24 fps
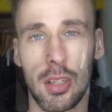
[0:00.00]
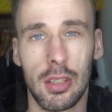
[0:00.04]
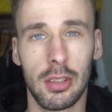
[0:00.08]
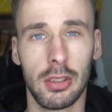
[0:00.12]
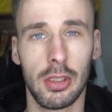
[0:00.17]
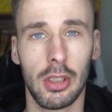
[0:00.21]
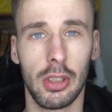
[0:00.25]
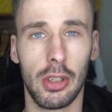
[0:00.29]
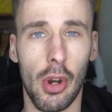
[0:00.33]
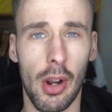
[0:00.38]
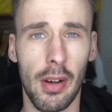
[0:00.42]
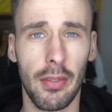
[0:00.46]

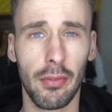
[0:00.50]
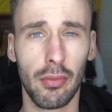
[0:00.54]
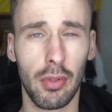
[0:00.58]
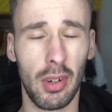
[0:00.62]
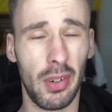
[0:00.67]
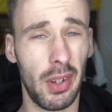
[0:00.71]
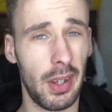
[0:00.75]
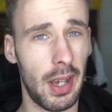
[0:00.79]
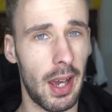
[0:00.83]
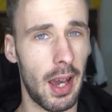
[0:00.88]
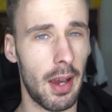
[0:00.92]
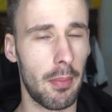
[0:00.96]
So going
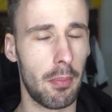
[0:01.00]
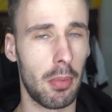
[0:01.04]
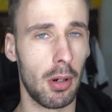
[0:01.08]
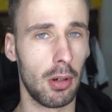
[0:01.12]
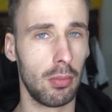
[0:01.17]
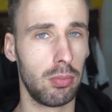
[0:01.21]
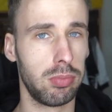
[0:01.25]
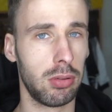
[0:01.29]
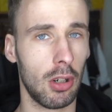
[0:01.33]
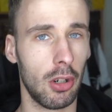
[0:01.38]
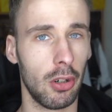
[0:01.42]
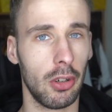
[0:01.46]
through the
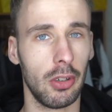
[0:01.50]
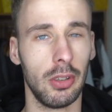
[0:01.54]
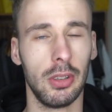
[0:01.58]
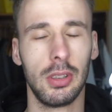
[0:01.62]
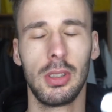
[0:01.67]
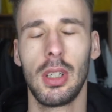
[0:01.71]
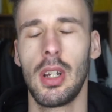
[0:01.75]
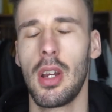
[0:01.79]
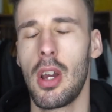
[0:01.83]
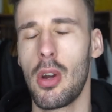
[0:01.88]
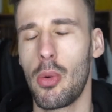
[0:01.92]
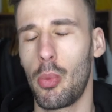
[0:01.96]
AirPod
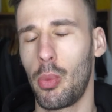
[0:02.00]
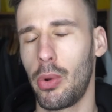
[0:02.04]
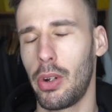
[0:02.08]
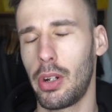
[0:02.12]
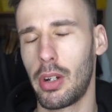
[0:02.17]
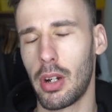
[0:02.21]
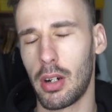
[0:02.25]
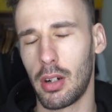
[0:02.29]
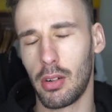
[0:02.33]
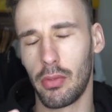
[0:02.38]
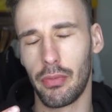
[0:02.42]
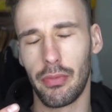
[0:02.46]
Pros, we're
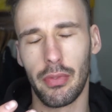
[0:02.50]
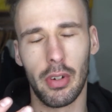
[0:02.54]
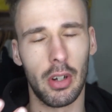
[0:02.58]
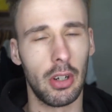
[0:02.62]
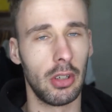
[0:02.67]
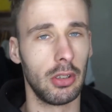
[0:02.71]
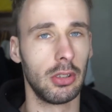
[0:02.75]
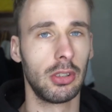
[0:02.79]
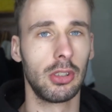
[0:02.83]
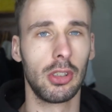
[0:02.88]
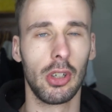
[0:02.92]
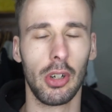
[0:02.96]
gonna
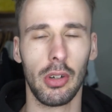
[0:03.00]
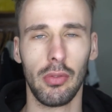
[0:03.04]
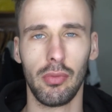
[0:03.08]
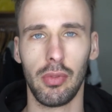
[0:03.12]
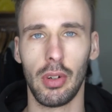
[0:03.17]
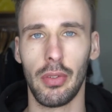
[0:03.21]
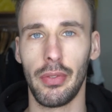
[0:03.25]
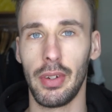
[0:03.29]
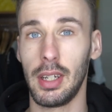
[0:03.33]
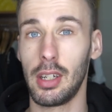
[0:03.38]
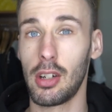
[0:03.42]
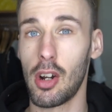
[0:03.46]
first go
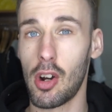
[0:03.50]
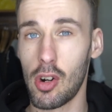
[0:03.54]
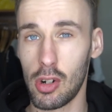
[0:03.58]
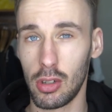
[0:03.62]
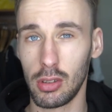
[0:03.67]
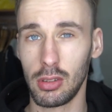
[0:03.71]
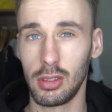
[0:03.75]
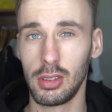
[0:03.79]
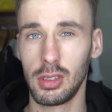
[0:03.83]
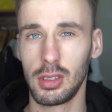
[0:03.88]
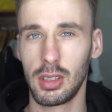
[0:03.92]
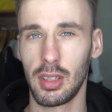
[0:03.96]
through the
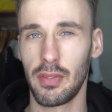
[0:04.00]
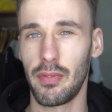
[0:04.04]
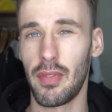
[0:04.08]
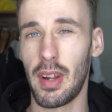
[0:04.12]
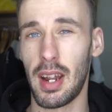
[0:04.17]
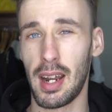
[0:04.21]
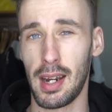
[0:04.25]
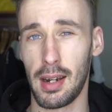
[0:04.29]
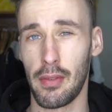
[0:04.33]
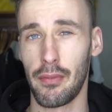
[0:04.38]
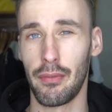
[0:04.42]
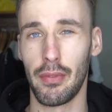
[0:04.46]
cons,
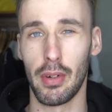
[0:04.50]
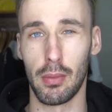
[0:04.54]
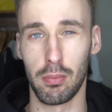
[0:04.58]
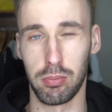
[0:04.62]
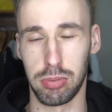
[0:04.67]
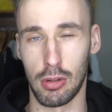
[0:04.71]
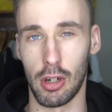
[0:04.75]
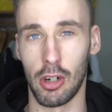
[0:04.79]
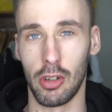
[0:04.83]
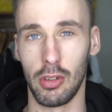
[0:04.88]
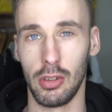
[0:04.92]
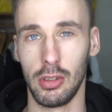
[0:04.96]
then the
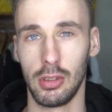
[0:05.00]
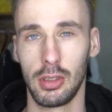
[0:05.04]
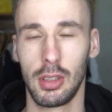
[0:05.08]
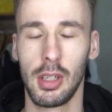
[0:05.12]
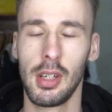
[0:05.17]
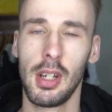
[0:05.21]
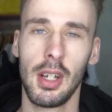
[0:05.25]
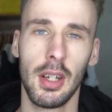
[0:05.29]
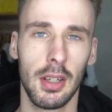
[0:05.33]
pros.